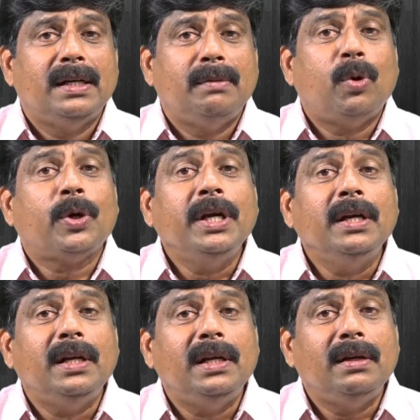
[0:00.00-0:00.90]

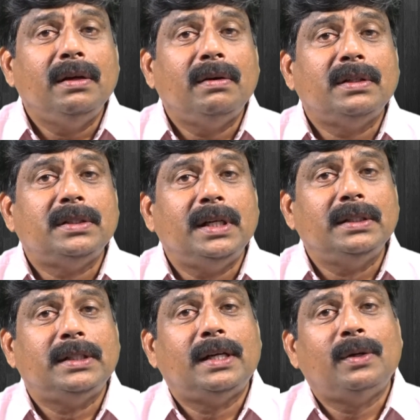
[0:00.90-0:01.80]
mockingly was telling,
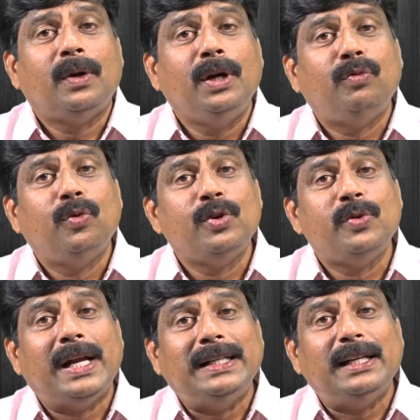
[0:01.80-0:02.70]
sir, only fools
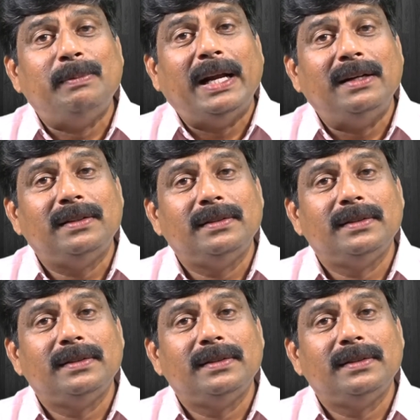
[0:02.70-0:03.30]
will have that brand.